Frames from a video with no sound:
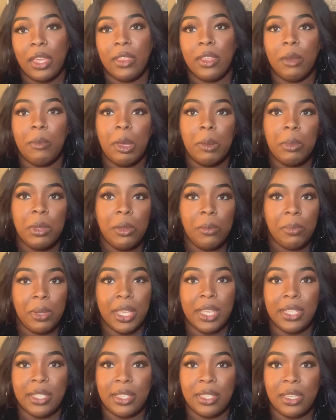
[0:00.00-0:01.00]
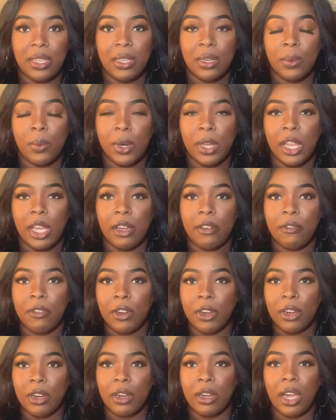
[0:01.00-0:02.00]
they may be busy or
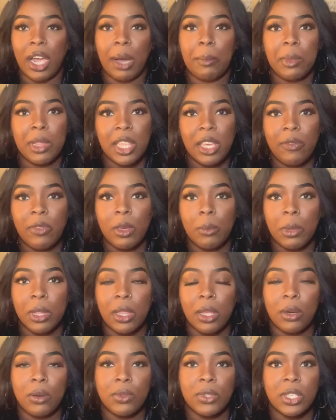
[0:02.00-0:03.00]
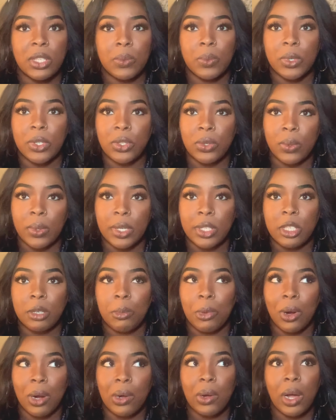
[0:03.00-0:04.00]
whatever. I'm gonna leave them alone since we're touring
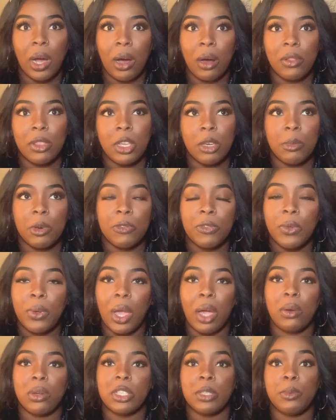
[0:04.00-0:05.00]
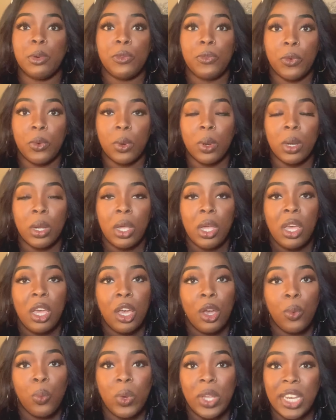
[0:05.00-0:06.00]
tomorrow. Call them a few hours before
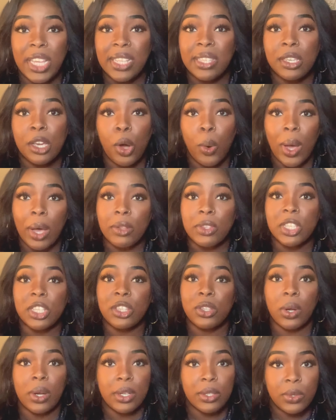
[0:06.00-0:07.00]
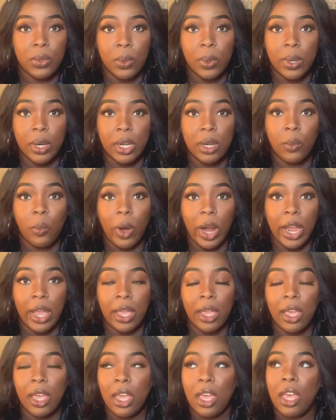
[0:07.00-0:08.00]
we need to go out to start touring,
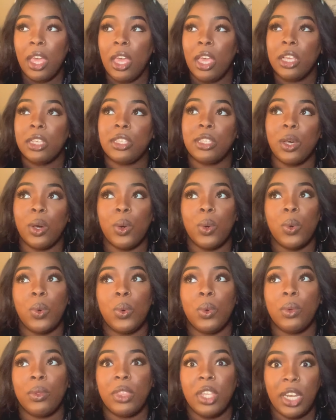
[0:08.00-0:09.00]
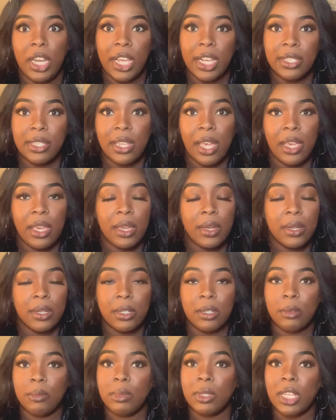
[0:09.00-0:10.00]
right? So the next day
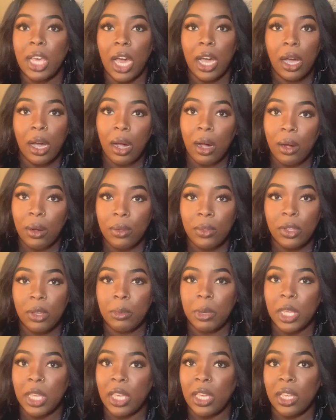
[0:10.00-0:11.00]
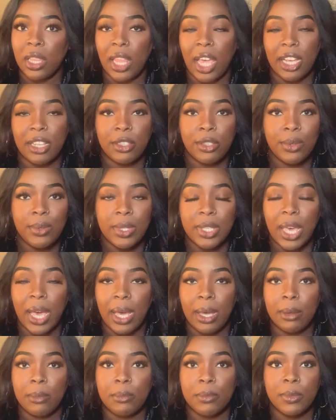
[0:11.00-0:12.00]
comes, I call them again like two
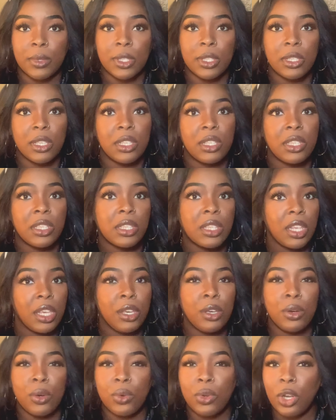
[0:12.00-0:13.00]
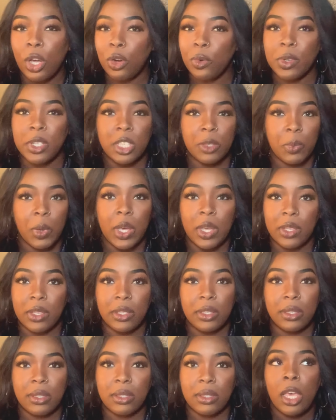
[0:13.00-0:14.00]
times, still no response.
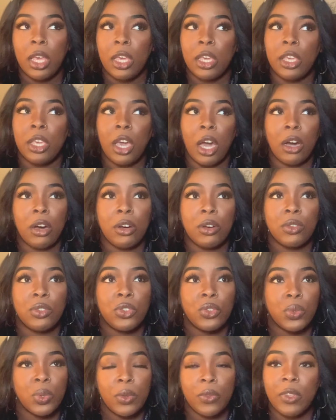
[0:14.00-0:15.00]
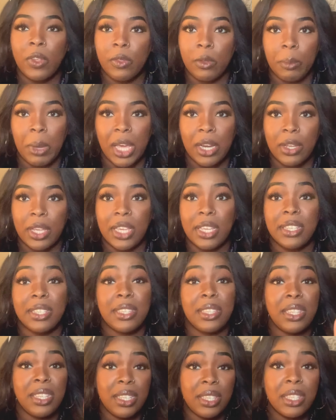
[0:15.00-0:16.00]
Y'all, truth of the matter is
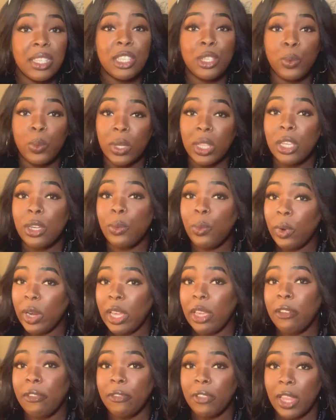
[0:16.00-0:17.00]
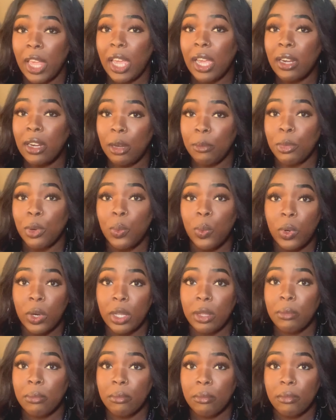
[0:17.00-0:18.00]
this is really red flag number
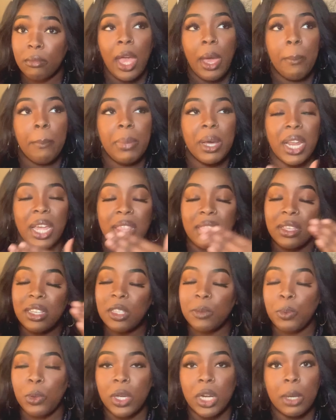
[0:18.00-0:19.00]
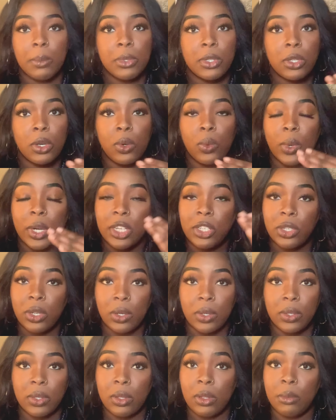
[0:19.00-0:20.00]
one. But at this point, I'm so Ray
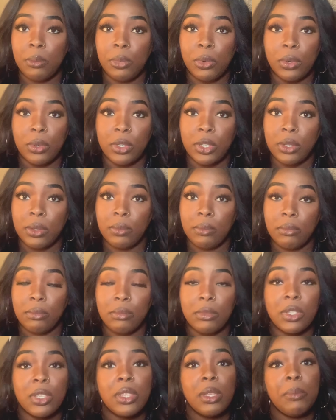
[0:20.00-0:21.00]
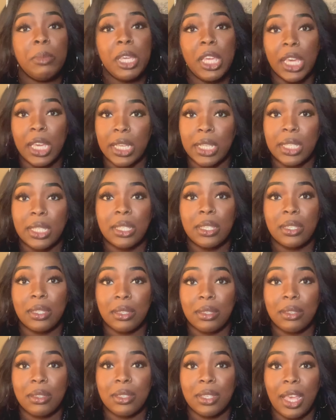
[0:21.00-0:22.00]
Charles to the bush, to the BS.
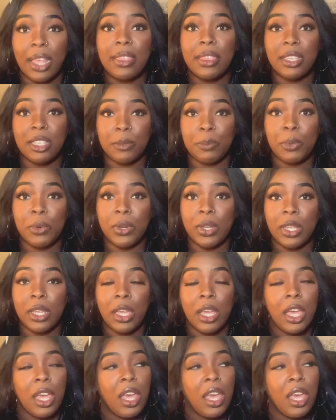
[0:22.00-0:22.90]
At this point,